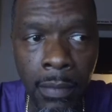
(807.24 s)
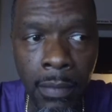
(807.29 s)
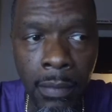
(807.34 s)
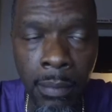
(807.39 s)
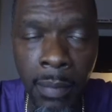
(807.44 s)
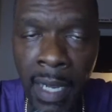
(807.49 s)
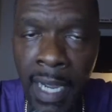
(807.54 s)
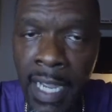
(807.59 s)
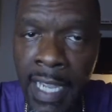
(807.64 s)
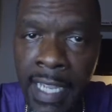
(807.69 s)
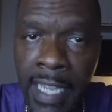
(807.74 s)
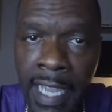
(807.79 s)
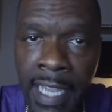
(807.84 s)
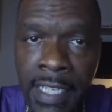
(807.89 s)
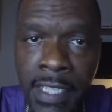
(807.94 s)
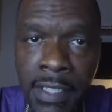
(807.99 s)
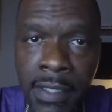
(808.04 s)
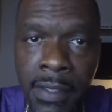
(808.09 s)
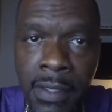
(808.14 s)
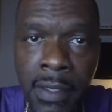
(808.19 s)
buying
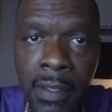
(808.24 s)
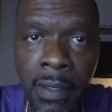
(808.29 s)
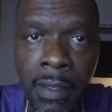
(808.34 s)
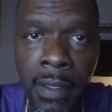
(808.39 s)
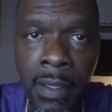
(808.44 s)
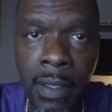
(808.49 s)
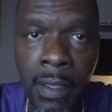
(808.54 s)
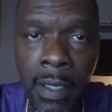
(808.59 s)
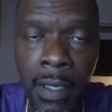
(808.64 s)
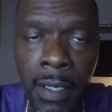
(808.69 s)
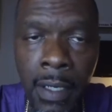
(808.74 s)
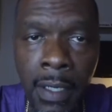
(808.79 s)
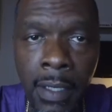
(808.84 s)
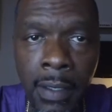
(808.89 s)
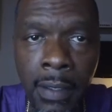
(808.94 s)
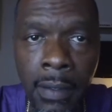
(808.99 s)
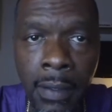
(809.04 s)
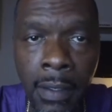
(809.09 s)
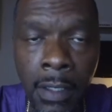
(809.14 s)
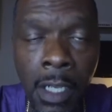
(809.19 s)
agent's
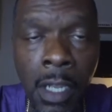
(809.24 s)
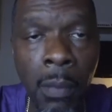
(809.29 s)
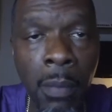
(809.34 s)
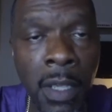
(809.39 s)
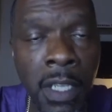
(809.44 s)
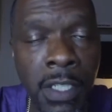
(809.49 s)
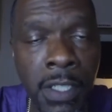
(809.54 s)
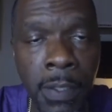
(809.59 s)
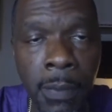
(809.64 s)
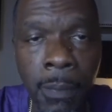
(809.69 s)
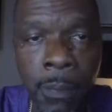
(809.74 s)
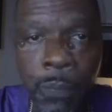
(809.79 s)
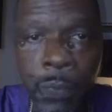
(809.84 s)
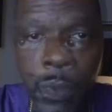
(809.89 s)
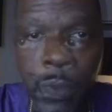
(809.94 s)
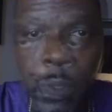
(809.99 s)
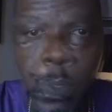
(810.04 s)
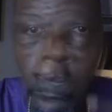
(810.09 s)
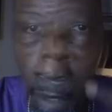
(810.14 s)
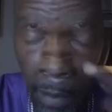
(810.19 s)
commission.
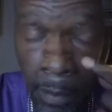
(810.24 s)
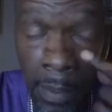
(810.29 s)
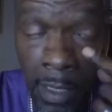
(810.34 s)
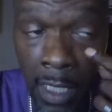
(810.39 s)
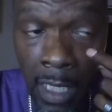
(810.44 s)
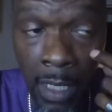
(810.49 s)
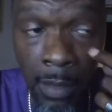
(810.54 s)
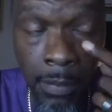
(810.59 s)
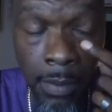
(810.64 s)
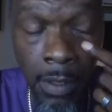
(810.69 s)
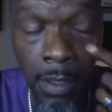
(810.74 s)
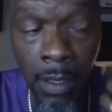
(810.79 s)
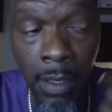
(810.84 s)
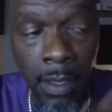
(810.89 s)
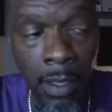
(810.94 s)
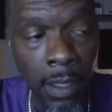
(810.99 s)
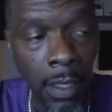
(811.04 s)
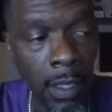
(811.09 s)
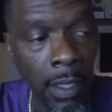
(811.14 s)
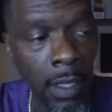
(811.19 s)
Sometimes
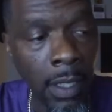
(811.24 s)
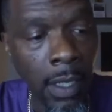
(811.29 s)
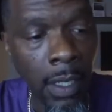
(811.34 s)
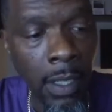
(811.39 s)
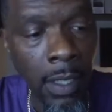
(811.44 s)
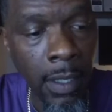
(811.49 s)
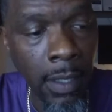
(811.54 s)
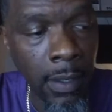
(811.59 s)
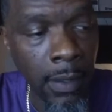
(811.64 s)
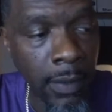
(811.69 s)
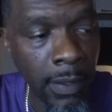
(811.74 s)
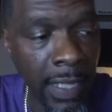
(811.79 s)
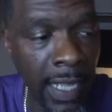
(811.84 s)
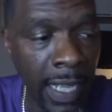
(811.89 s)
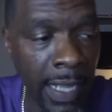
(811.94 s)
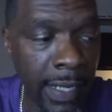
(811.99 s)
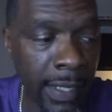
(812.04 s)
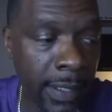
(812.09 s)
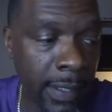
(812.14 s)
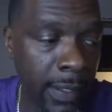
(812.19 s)

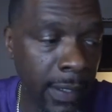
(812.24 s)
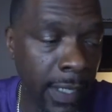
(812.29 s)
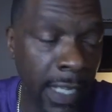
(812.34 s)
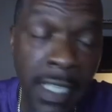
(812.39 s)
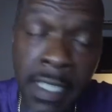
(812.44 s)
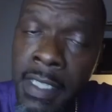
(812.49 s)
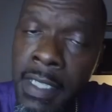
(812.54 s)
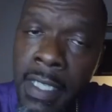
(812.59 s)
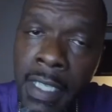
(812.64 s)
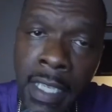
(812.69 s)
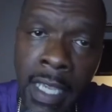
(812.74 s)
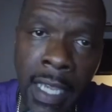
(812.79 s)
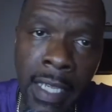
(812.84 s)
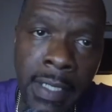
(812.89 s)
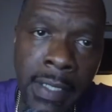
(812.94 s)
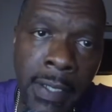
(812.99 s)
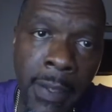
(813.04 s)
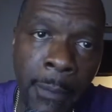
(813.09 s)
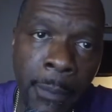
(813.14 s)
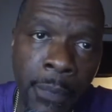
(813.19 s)
that isn't the
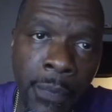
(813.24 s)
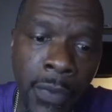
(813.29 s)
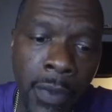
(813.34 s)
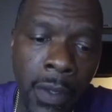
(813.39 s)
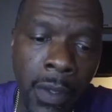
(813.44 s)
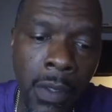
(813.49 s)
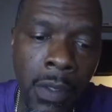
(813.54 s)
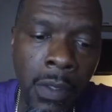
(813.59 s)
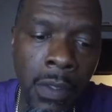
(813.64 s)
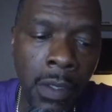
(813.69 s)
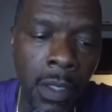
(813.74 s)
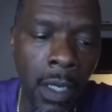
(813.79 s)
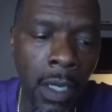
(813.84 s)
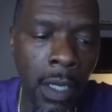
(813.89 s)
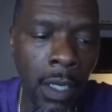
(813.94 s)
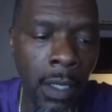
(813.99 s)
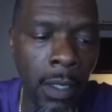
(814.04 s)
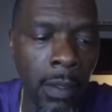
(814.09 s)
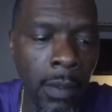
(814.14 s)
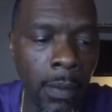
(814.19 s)
case.
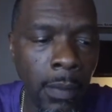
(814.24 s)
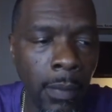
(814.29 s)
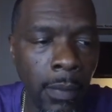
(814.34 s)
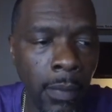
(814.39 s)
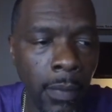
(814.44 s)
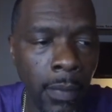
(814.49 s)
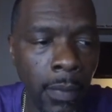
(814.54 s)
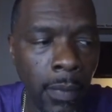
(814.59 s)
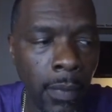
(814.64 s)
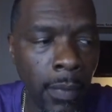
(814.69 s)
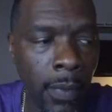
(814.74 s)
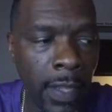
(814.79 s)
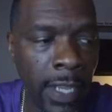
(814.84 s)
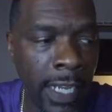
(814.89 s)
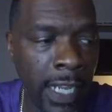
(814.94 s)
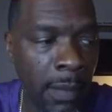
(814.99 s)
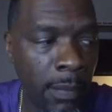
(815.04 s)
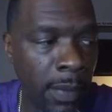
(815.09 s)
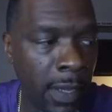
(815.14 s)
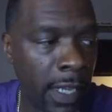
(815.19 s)
There
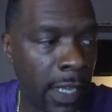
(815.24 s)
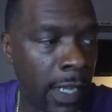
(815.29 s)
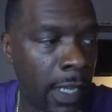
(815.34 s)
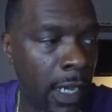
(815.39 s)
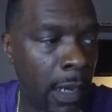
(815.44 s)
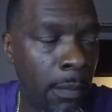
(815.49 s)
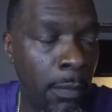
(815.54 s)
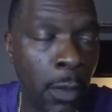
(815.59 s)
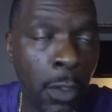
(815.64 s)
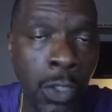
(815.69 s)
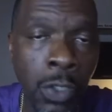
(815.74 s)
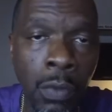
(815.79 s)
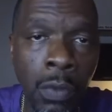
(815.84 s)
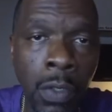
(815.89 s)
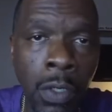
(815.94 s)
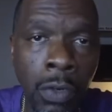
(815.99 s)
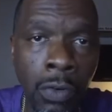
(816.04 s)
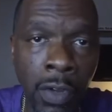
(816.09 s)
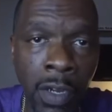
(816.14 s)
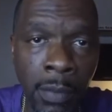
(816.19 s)
can be a
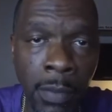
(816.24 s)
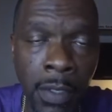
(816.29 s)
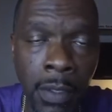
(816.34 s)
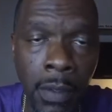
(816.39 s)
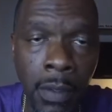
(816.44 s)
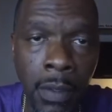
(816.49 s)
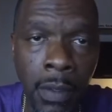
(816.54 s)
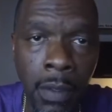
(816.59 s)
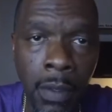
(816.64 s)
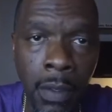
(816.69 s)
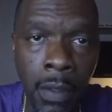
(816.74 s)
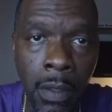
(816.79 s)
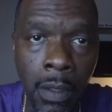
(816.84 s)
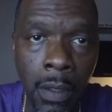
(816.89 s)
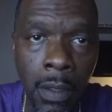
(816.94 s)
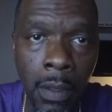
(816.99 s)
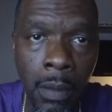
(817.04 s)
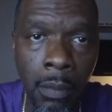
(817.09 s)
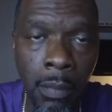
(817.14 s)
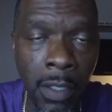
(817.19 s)
mutual agreement
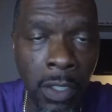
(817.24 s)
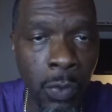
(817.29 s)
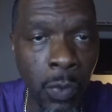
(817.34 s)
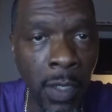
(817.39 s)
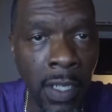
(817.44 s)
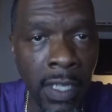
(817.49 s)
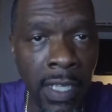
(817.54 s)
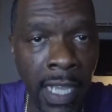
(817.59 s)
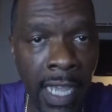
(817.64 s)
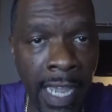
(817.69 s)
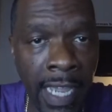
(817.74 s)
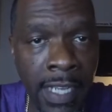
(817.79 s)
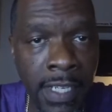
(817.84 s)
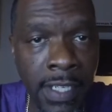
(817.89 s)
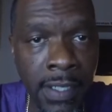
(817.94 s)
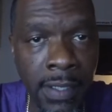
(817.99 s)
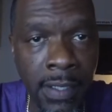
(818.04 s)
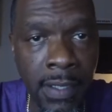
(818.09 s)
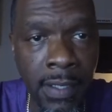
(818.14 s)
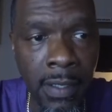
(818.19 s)
between the
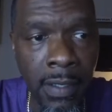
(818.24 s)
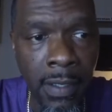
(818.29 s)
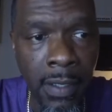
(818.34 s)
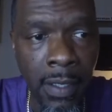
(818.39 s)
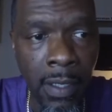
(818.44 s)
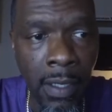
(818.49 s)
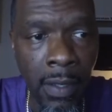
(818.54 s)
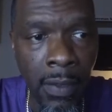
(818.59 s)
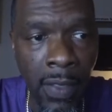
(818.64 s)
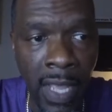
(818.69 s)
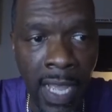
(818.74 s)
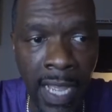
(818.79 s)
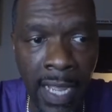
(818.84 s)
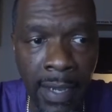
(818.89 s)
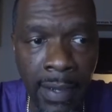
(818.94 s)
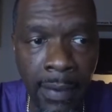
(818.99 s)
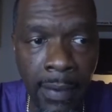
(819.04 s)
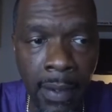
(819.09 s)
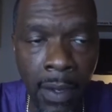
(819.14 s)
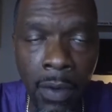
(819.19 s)
agents
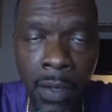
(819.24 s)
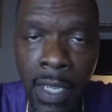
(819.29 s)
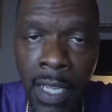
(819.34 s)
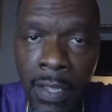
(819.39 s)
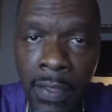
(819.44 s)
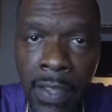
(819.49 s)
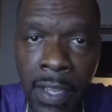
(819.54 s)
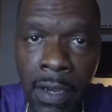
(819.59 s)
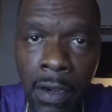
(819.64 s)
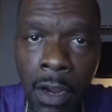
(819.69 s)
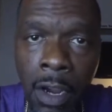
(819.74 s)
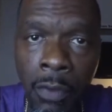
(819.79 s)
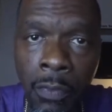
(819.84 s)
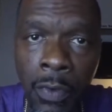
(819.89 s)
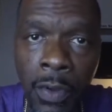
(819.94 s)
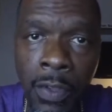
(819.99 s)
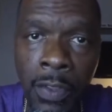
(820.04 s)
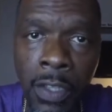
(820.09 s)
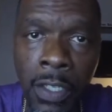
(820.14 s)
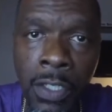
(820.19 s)
that, okay, they're
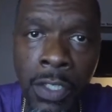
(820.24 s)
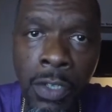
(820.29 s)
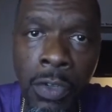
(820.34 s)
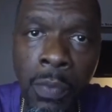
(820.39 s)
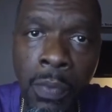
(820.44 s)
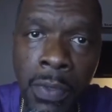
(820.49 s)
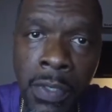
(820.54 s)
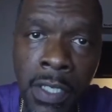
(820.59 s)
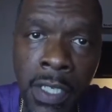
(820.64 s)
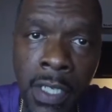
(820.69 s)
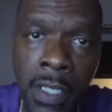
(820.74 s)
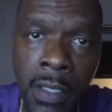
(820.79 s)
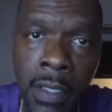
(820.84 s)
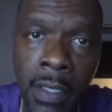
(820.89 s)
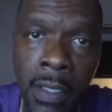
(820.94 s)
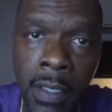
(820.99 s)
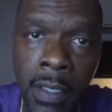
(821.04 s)
offering the 2%,